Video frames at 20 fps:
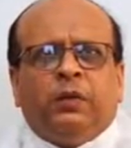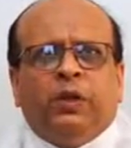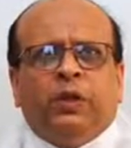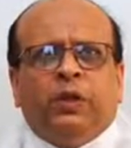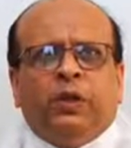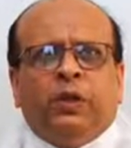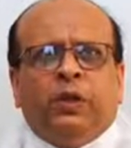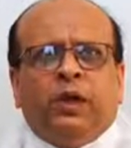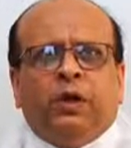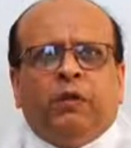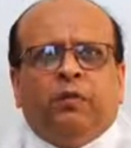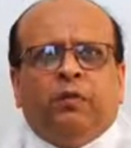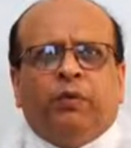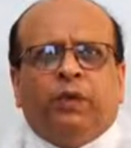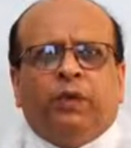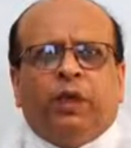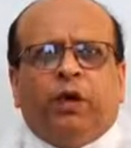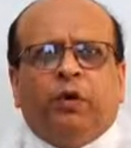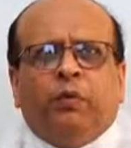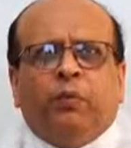TKR
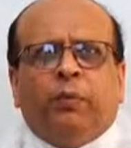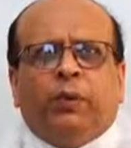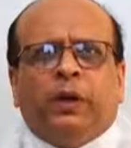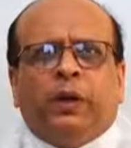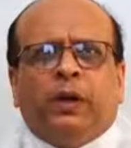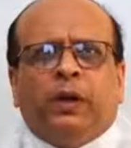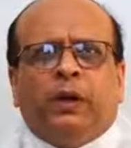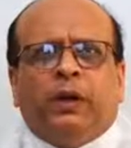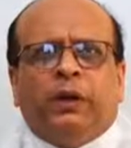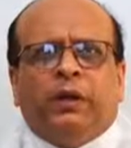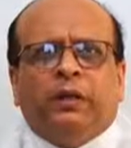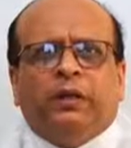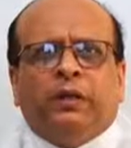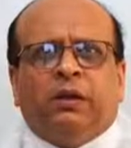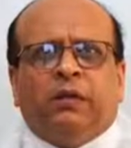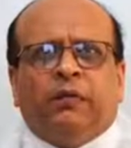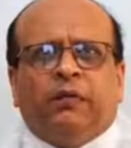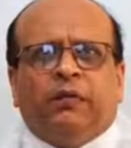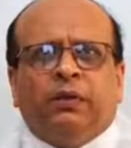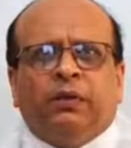without patellar
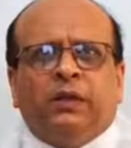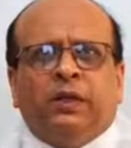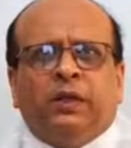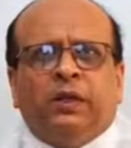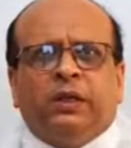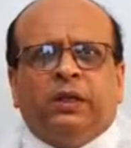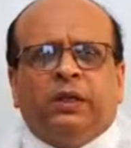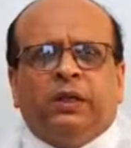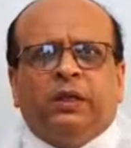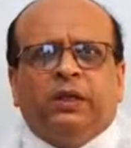resurfacing,